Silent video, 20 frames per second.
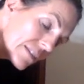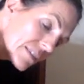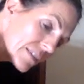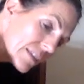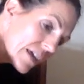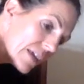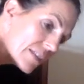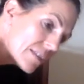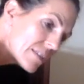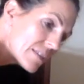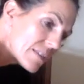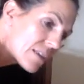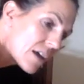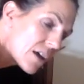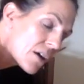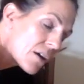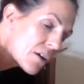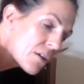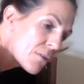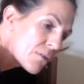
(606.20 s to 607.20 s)
a sense
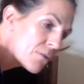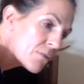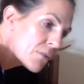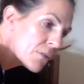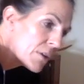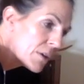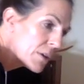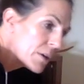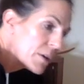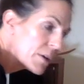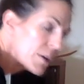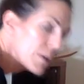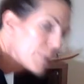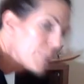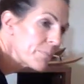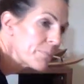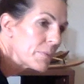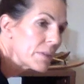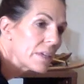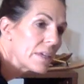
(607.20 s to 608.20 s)
of
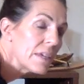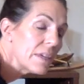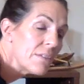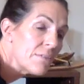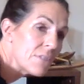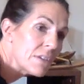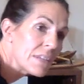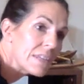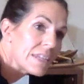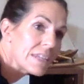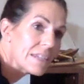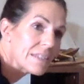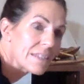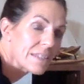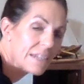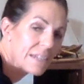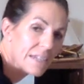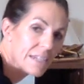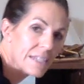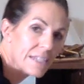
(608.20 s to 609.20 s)
evenness
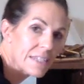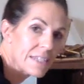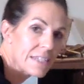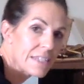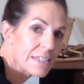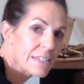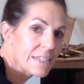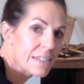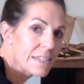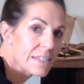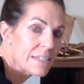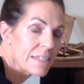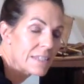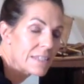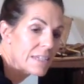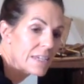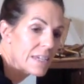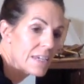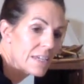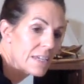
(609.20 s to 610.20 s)
and
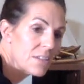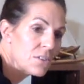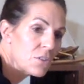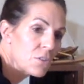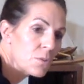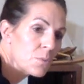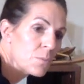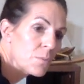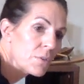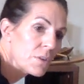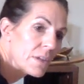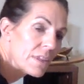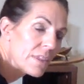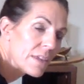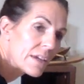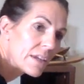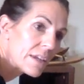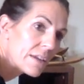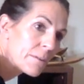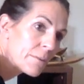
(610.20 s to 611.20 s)
consistency in your
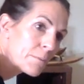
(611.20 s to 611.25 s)
breathing?